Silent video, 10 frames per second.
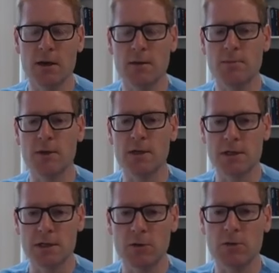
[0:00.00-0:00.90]
uh, but
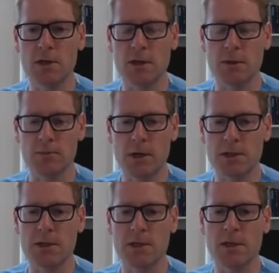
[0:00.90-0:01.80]
still, at
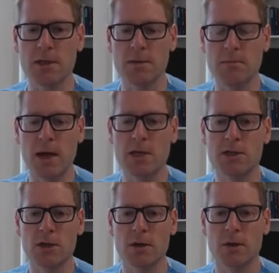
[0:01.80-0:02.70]
present, the
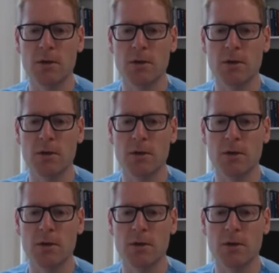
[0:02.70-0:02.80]
major